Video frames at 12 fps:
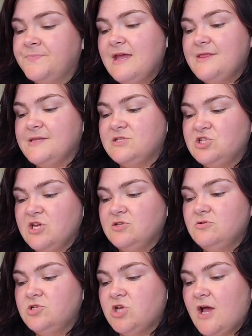Yet this
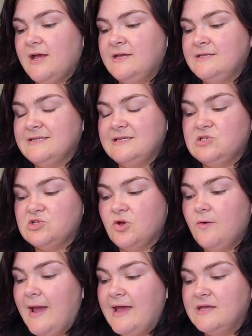gentle giant is
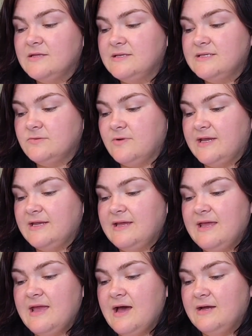so achingly sweet,
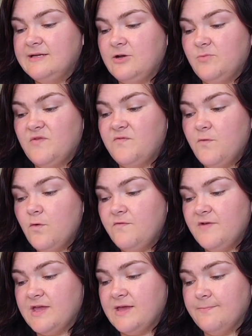he can't help but fall
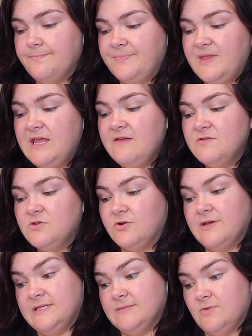for him, even though
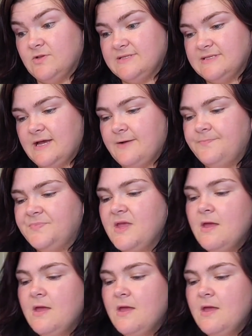he's a monster.